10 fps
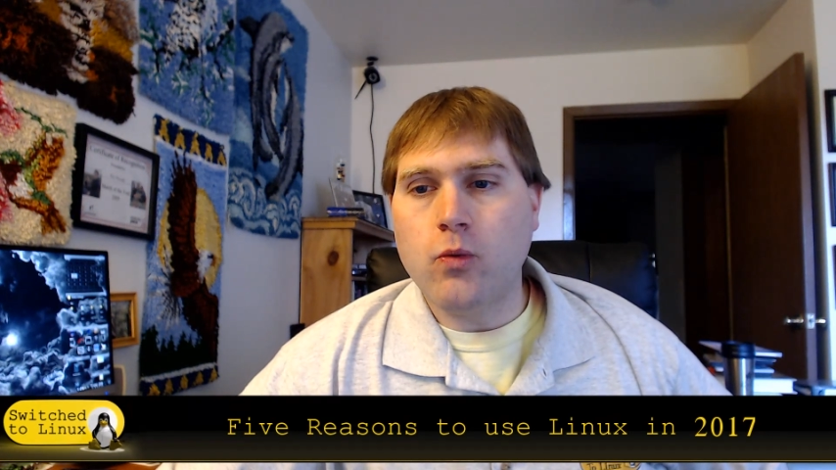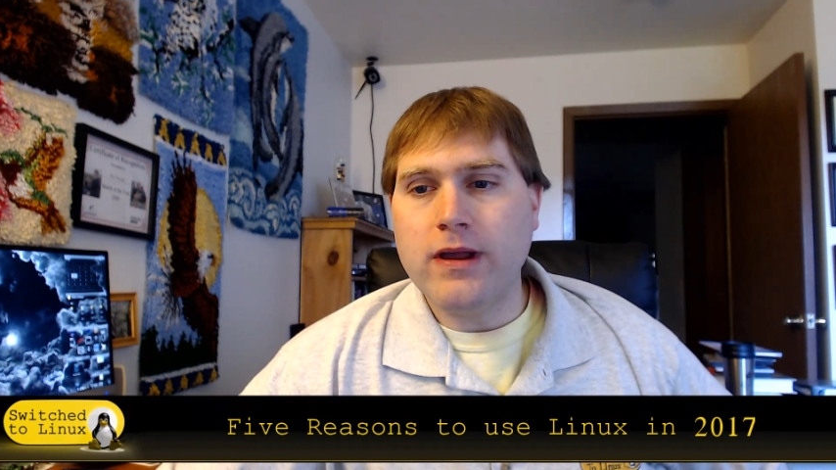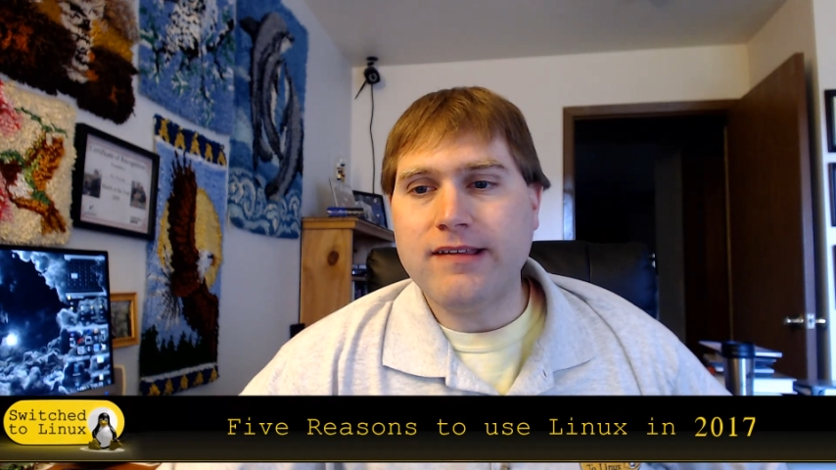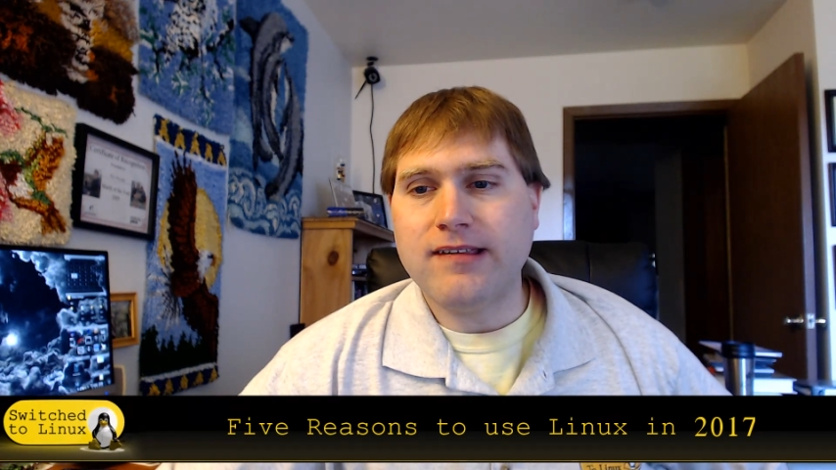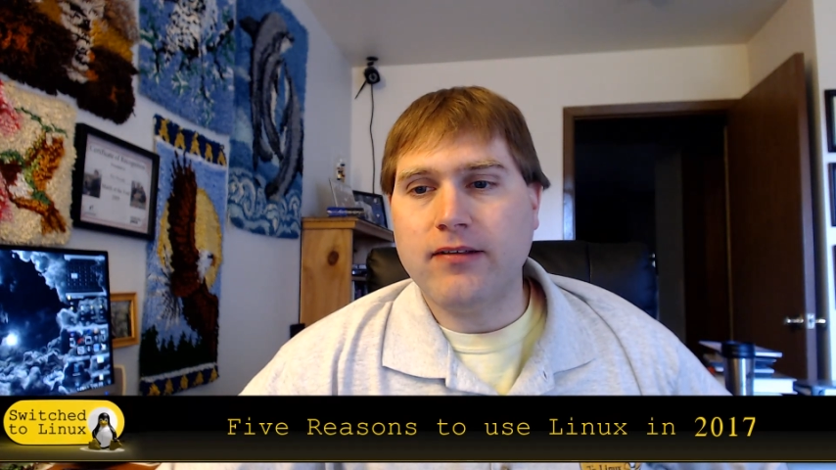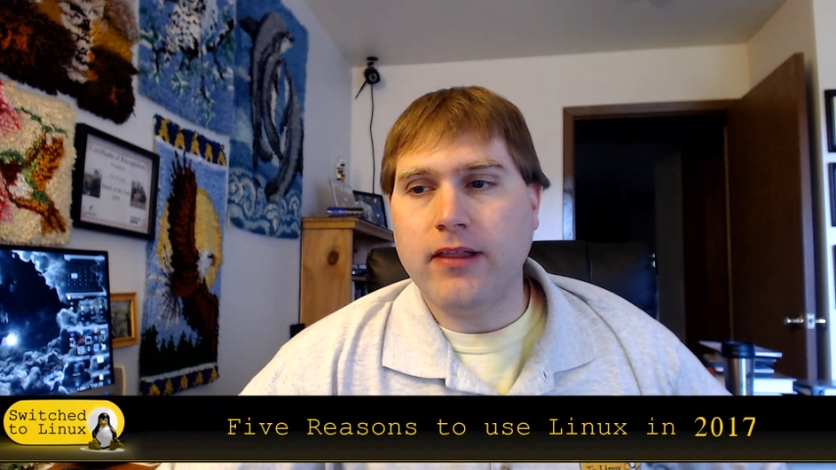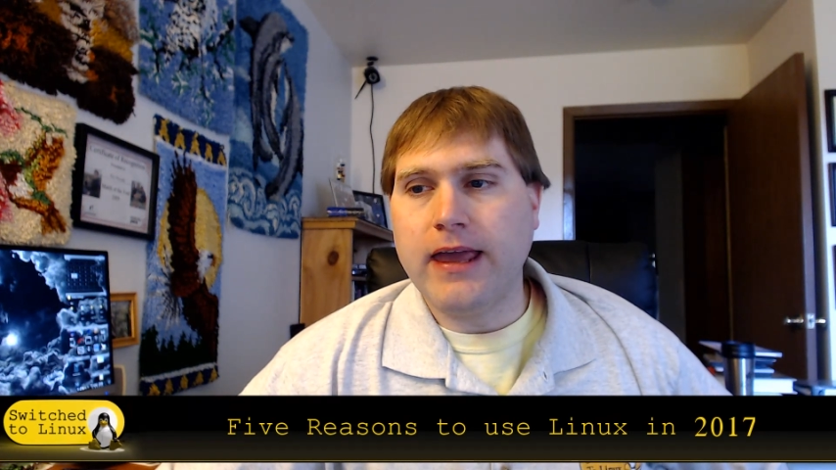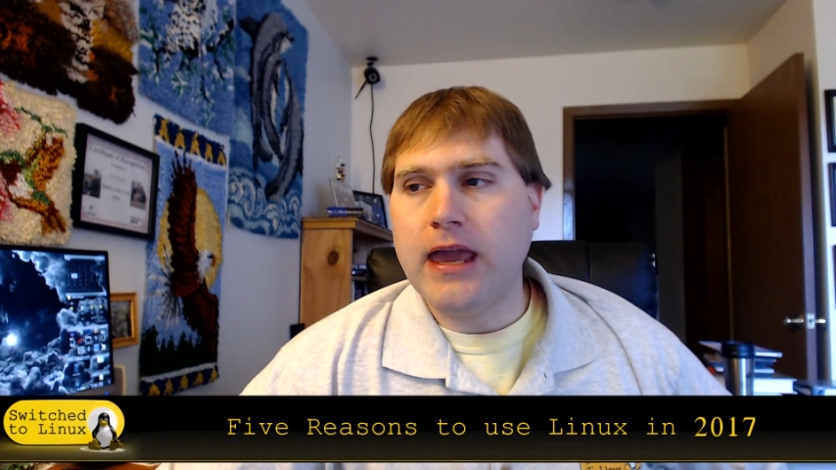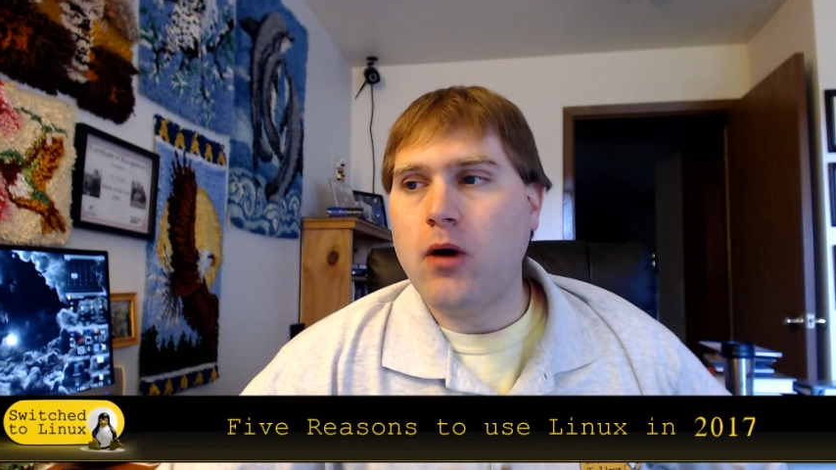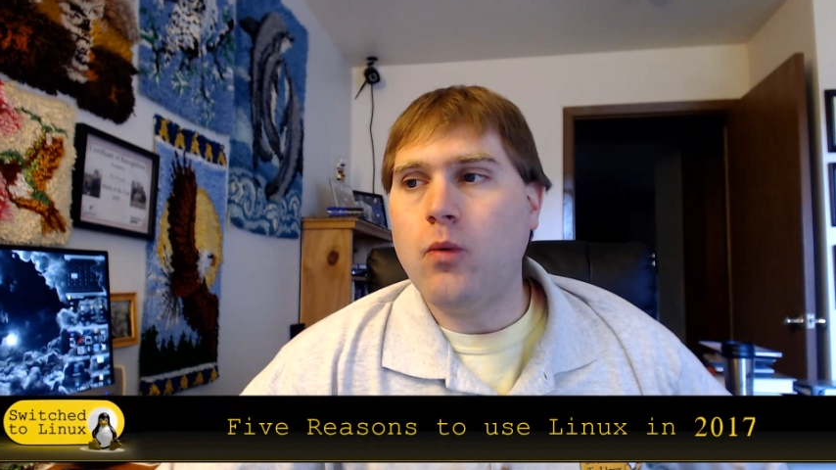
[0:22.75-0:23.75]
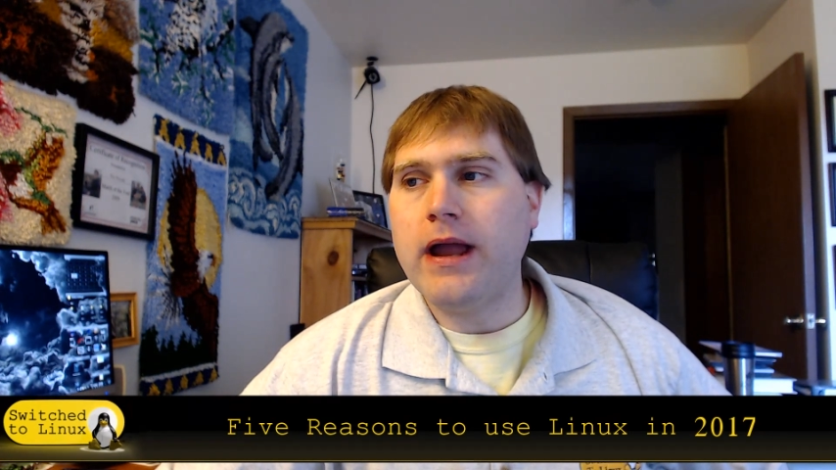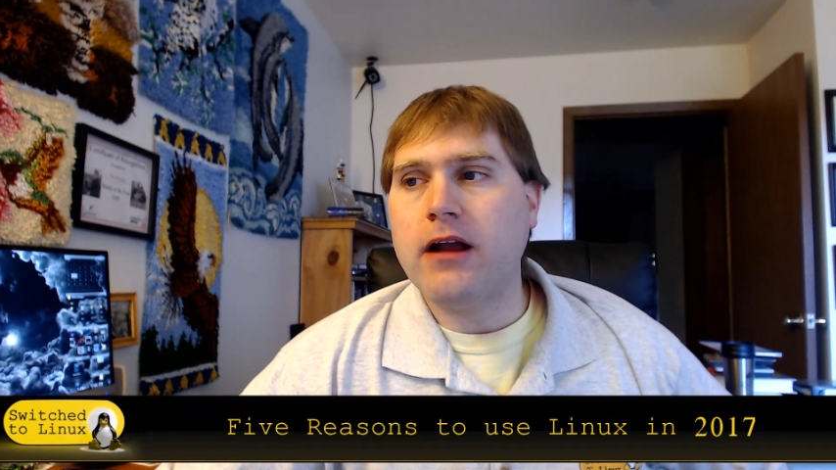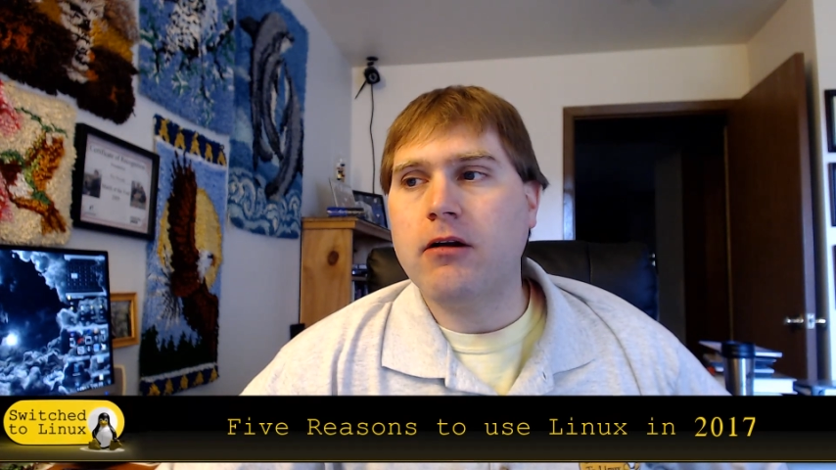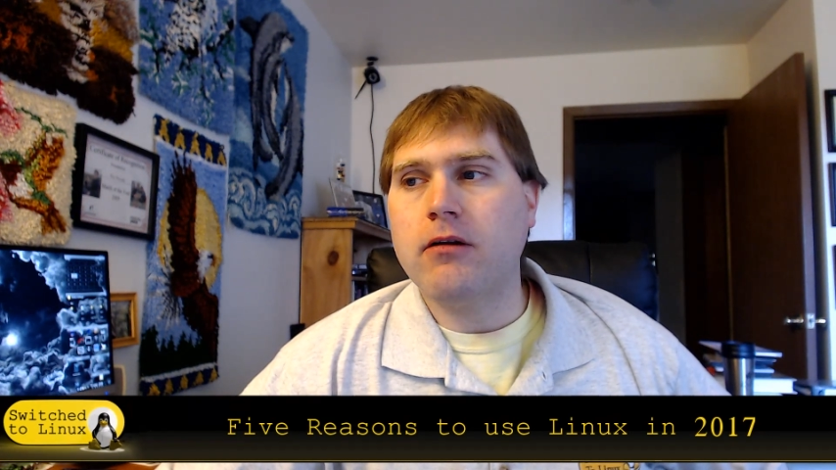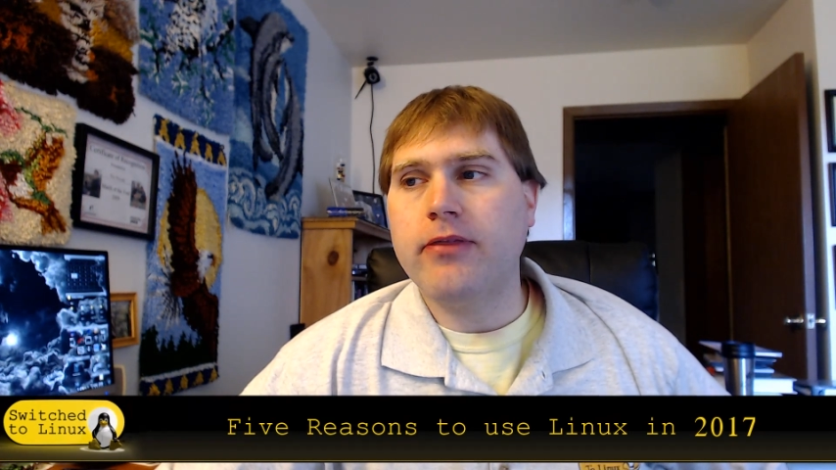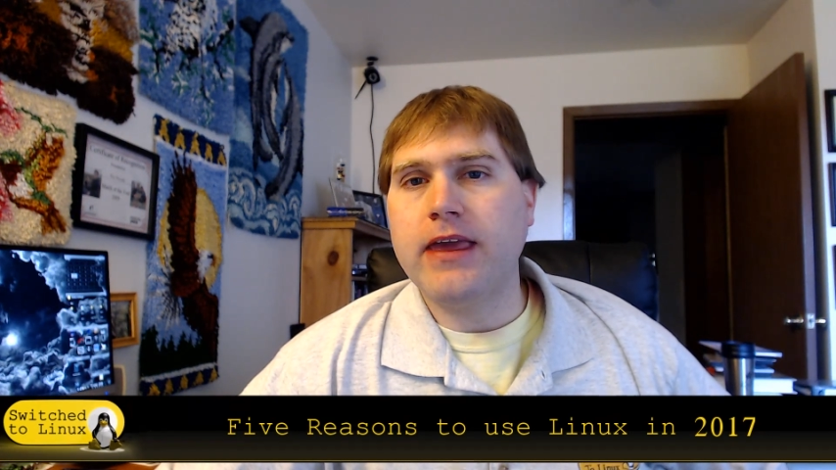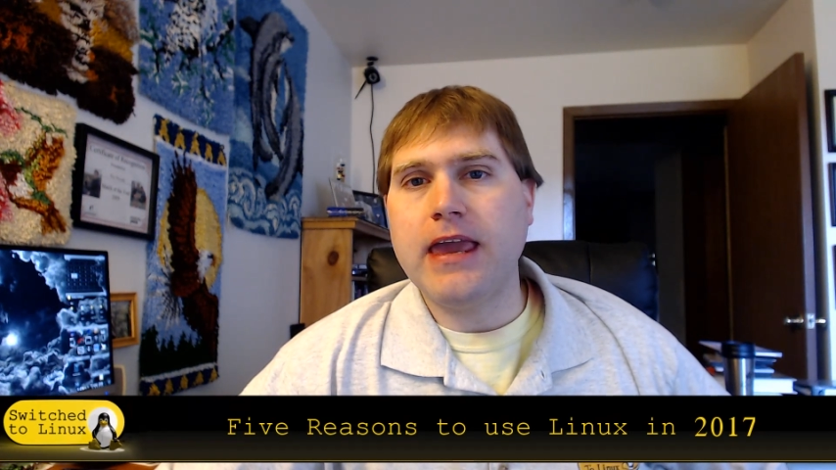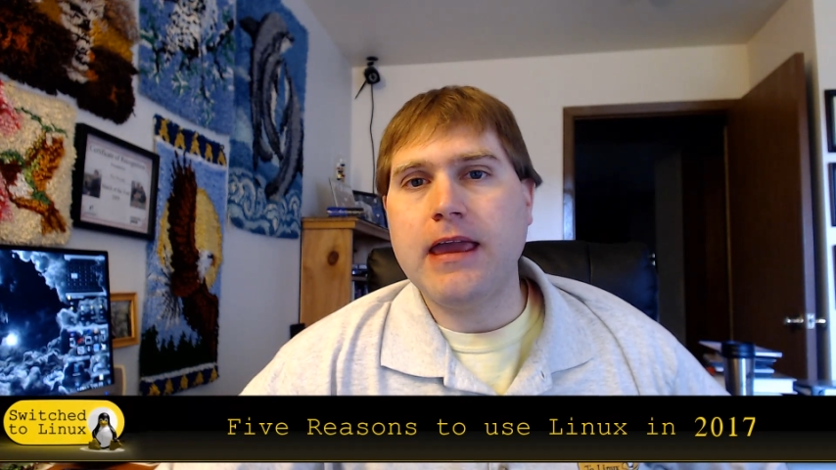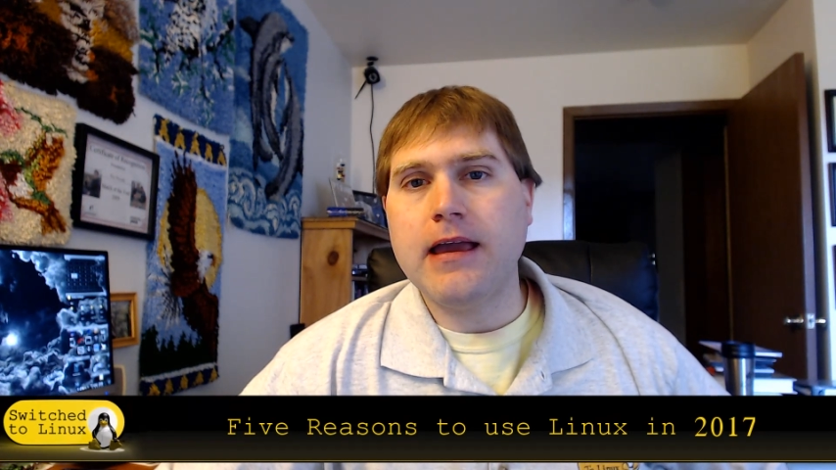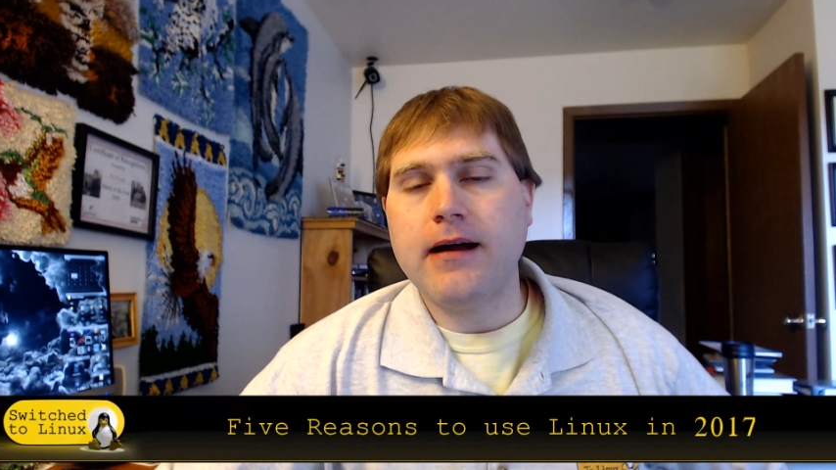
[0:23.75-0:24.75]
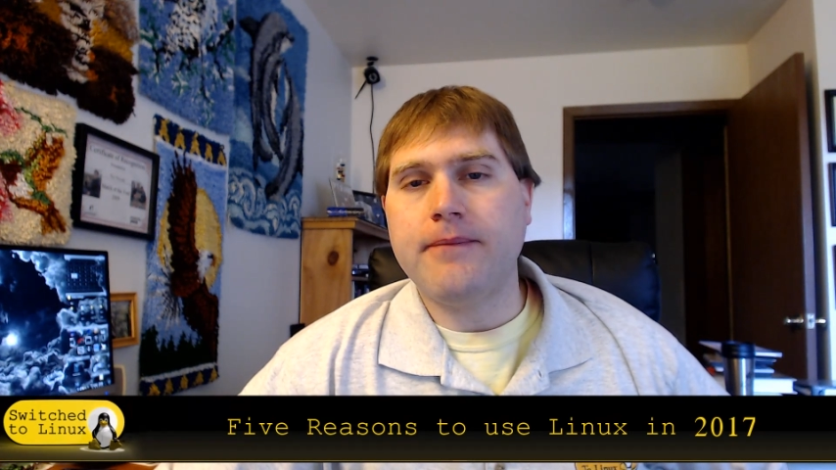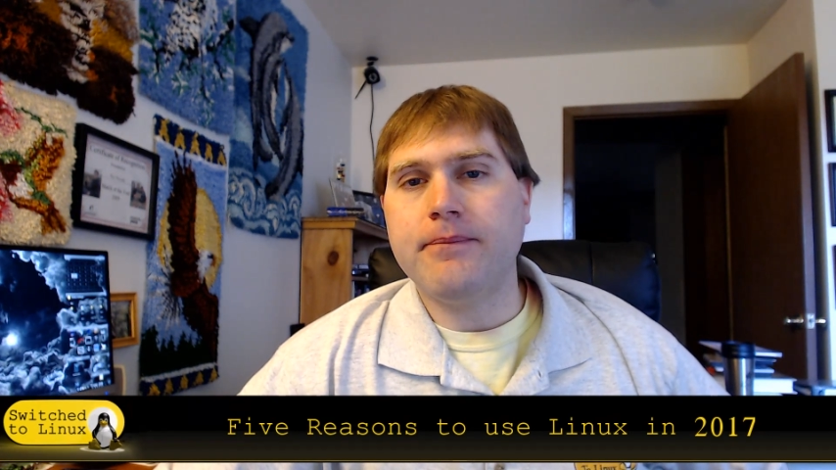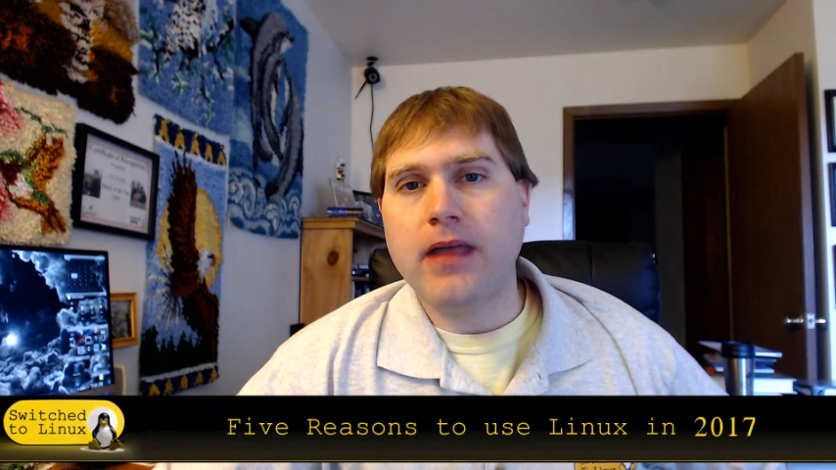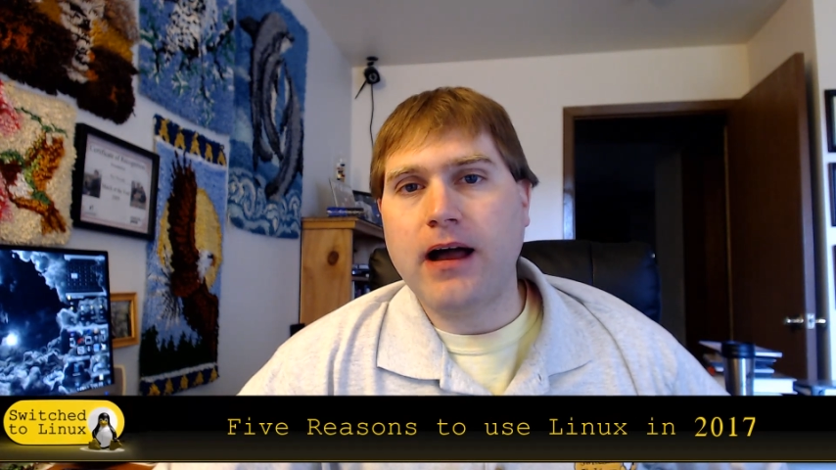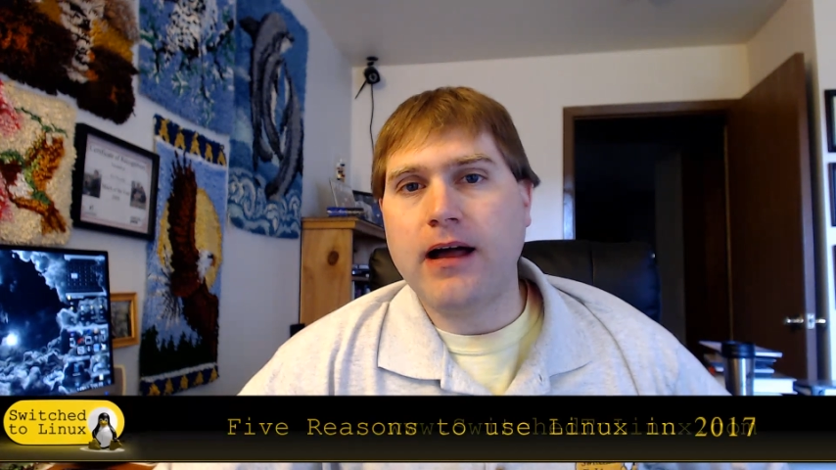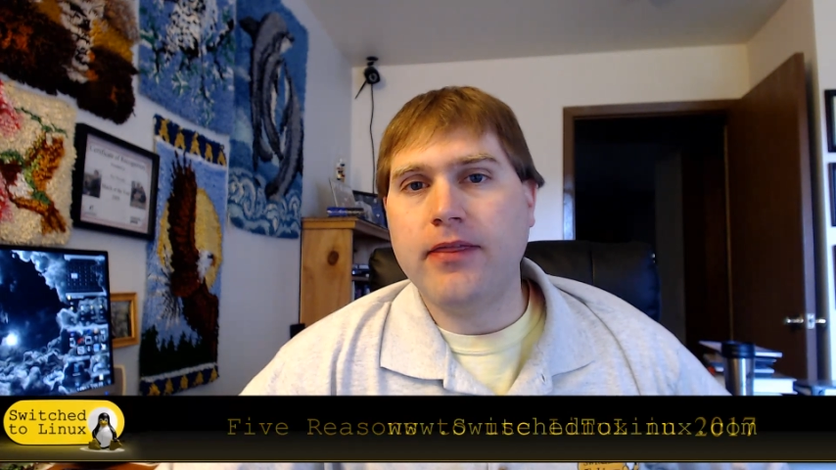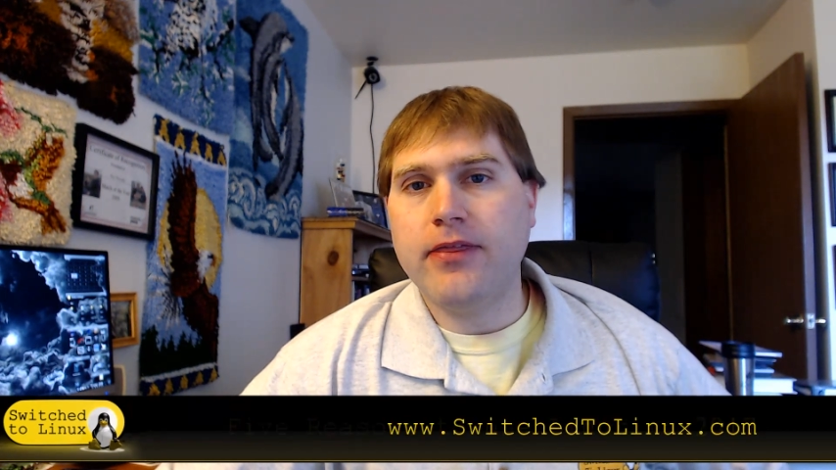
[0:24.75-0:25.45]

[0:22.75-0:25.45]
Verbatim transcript: recently where the uh,